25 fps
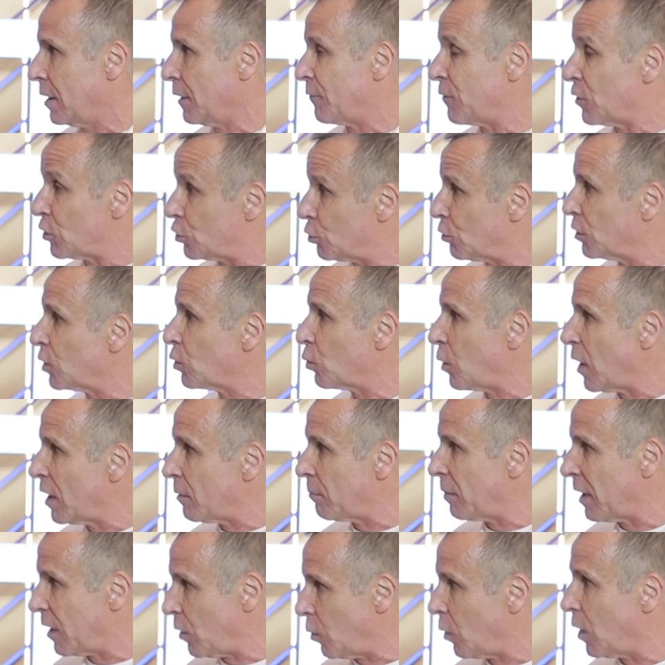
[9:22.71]
If you do it
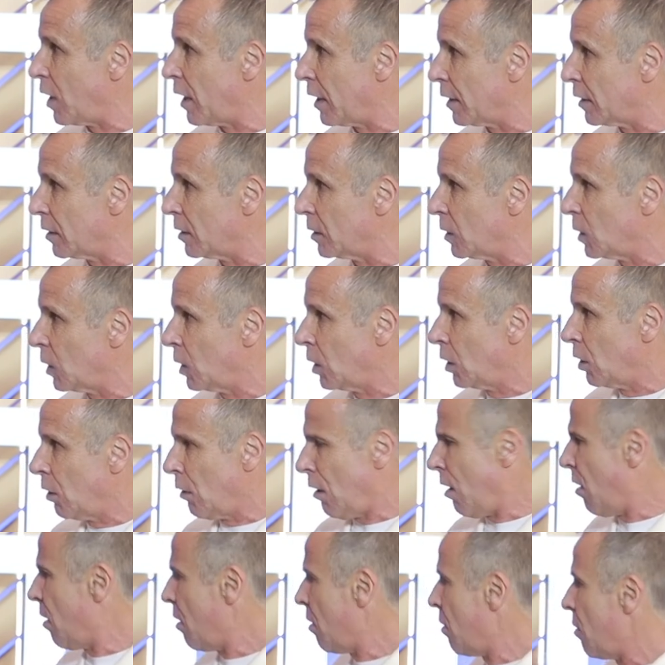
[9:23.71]
one by one,
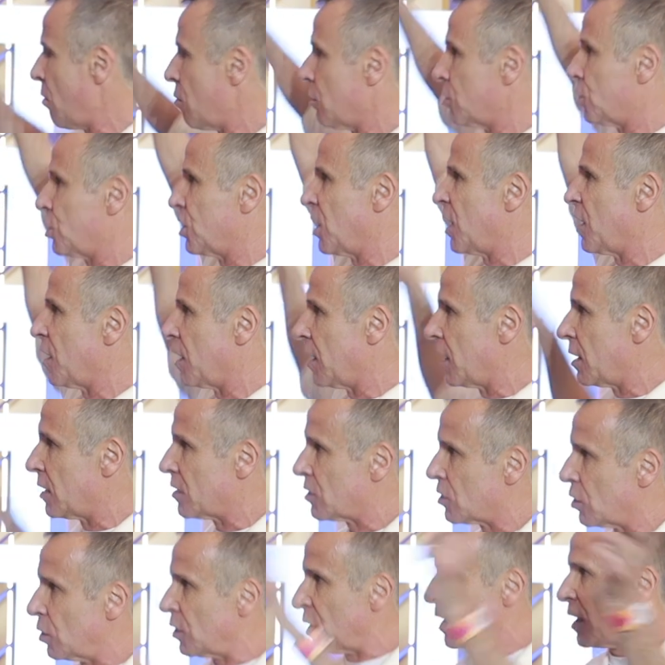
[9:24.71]
oh, she
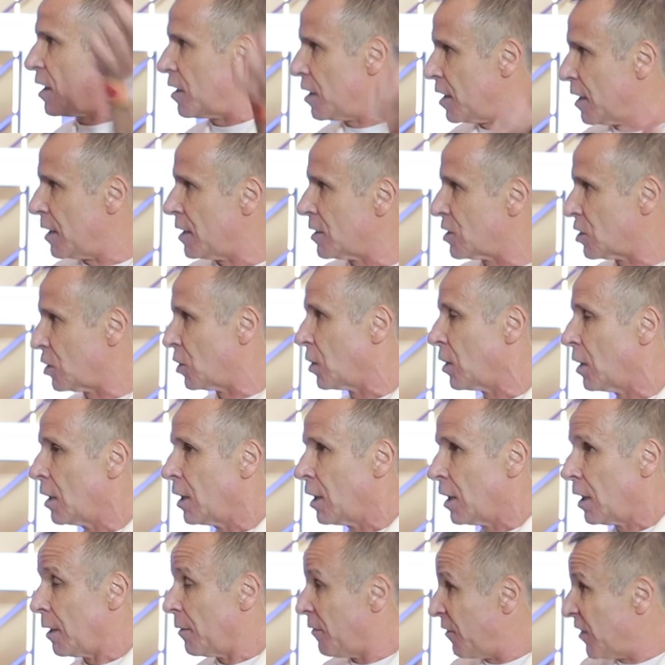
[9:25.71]
this or he this, or
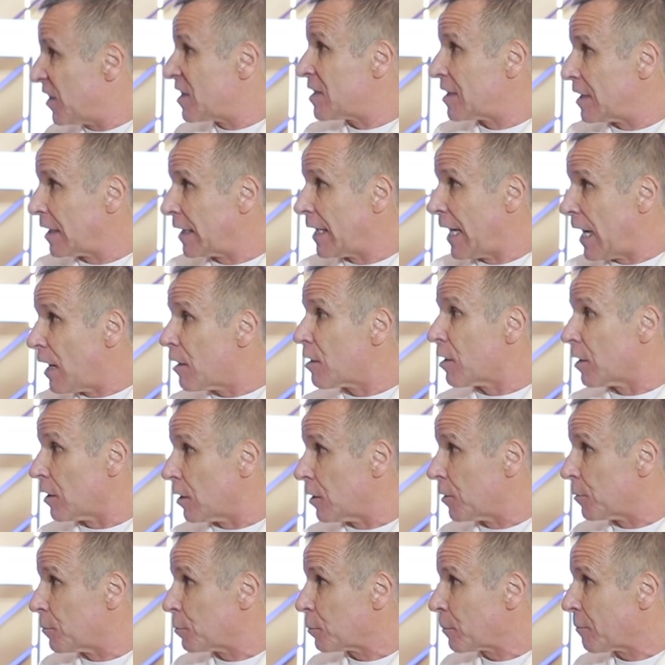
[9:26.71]
if it's
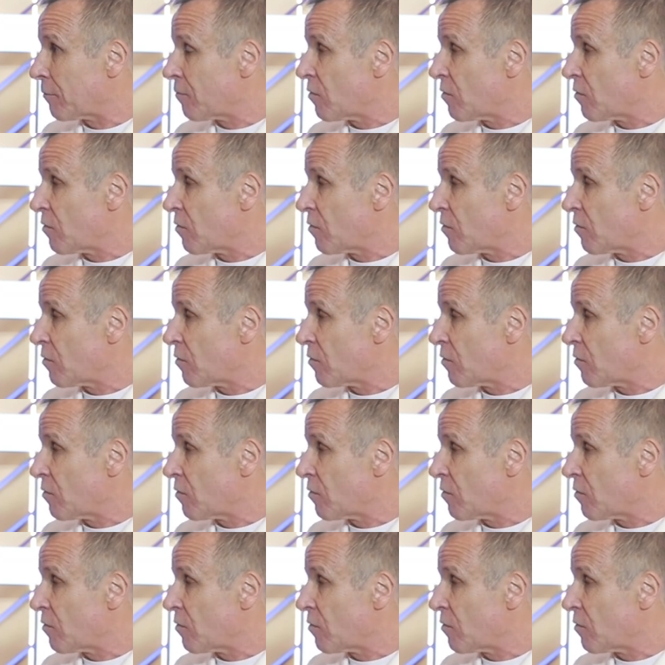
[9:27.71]
together,